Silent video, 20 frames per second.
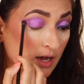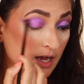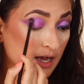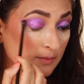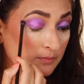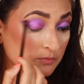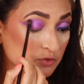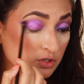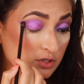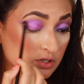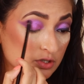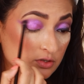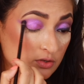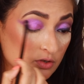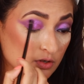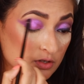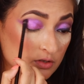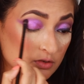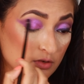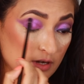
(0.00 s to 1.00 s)
I'm just
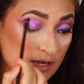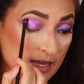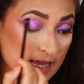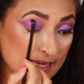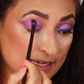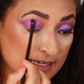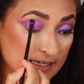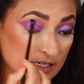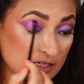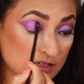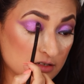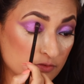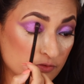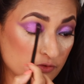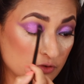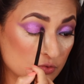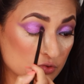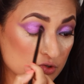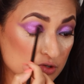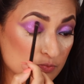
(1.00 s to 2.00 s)
going to lightly
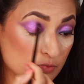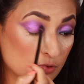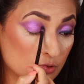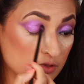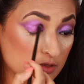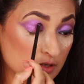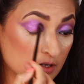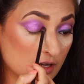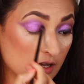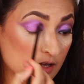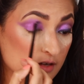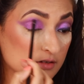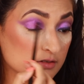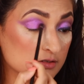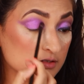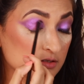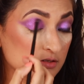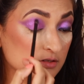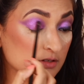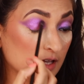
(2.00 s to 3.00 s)
diffuse both the
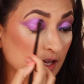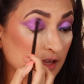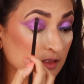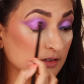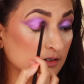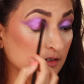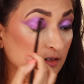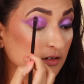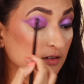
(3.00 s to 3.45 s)
colors together.